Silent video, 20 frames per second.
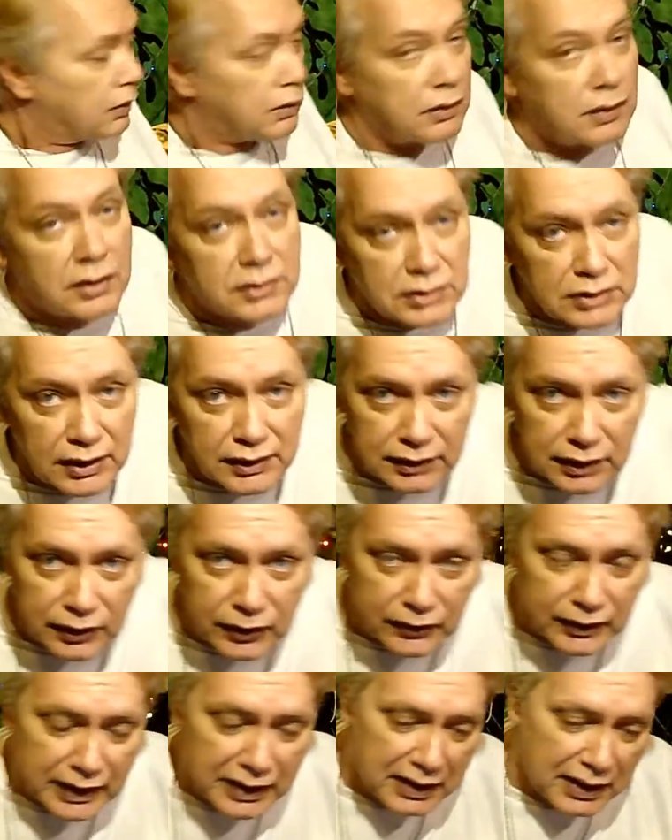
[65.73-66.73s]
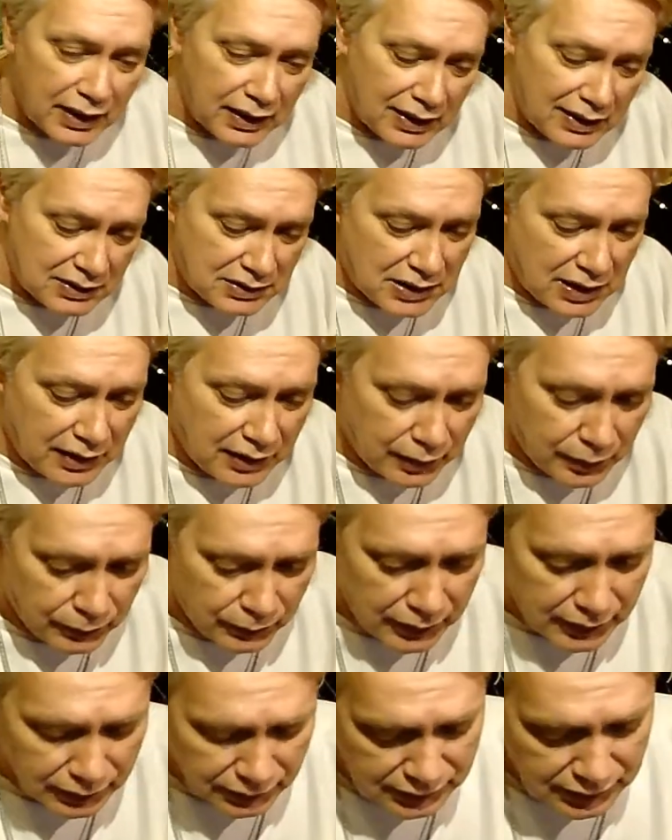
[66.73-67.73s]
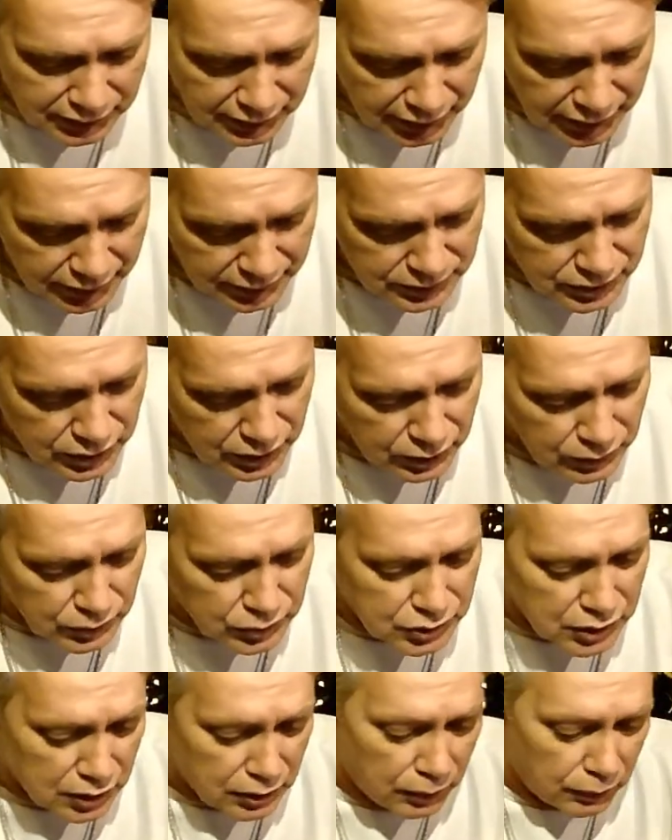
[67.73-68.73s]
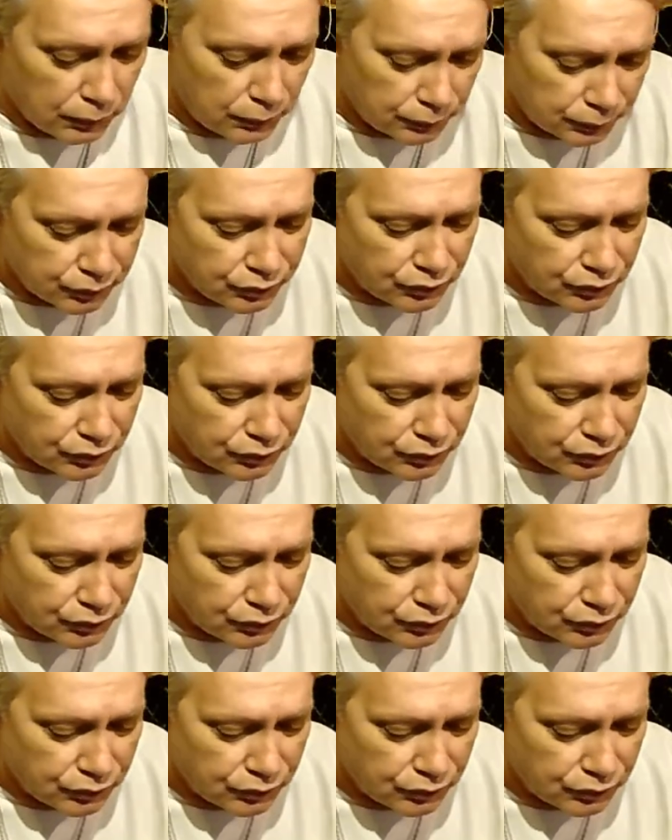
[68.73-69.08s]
looks like the green guy's hanging around today too. So